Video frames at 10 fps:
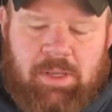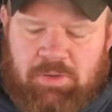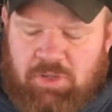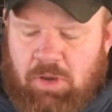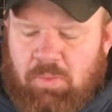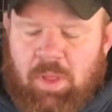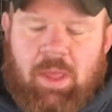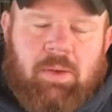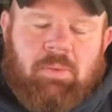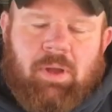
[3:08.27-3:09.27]
So
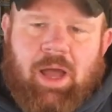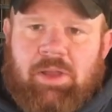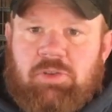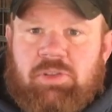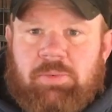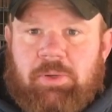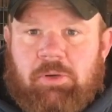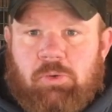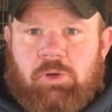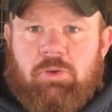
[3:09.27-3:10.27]
I usually
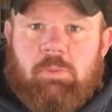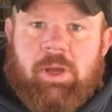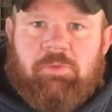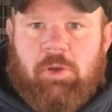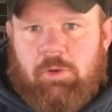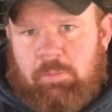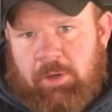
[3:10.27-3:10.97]
record it on my phone,